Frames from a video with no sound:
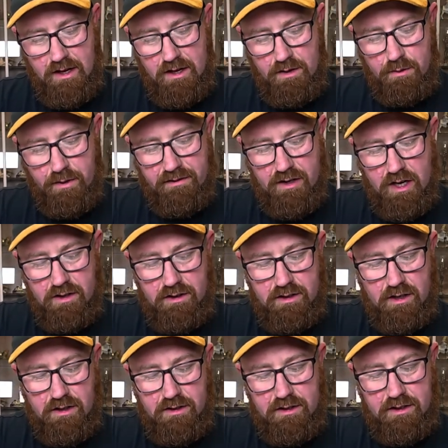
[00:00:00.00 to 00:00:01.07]
We've got
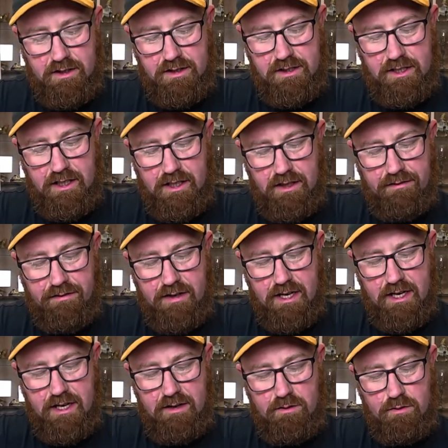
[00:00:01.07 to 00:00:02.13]
dots to
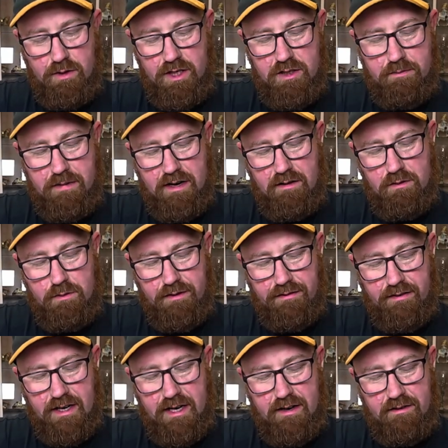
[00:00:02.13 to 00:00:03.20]
signify which barrel we're
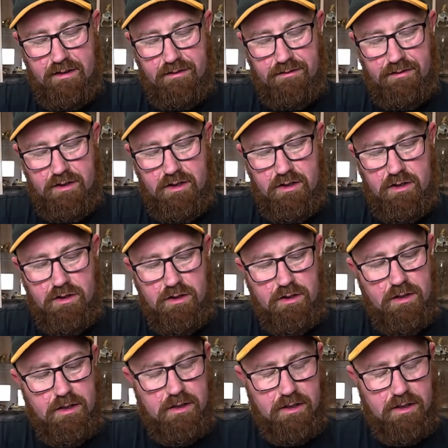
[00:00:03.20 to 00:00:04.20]
firing first.